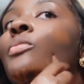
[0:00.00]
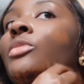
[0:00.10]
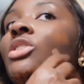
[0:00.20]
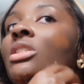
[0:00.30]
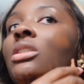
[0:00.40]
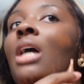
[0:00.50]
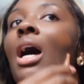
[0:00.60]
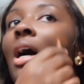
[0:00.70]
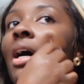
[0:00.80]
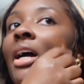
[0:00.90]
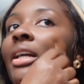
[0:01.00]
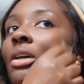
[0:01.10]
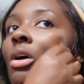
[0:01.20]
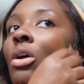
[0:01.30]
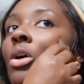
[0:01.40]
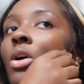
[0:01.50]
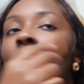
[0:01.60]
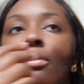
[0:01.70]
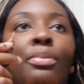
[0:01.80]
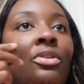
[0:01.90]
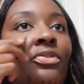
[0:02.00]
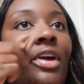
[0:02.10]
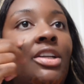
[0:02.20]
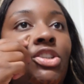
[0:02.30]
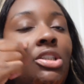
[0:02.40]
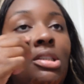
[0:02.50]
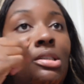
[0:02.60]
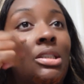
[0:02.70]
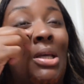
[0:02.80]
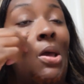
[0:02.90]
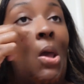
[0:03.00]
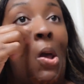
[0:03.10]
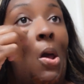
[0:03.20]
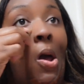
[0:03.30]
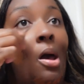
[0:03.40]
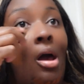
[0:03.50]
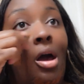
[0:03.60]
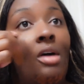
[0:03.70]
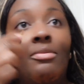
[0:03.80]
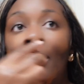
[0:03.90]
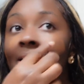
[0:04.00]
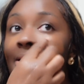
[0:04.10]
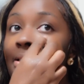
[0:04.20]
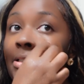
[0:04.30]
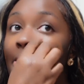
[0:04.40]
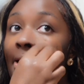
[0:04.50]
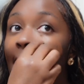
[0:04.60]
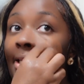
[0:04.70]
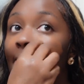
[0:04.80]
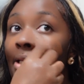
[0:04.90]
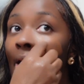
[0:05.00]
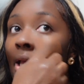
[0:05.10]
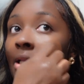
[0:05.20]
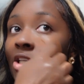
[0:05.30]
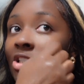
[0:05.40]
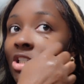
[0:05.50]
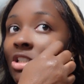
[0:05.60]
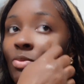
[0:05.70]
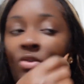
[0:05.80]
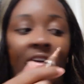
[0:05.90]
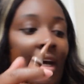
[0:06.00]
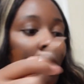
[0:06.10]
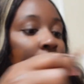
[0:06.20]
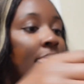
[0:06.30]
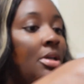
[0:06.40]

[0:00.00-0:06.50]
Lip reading: just to hide all imperfections of my skin, just to smooth it out.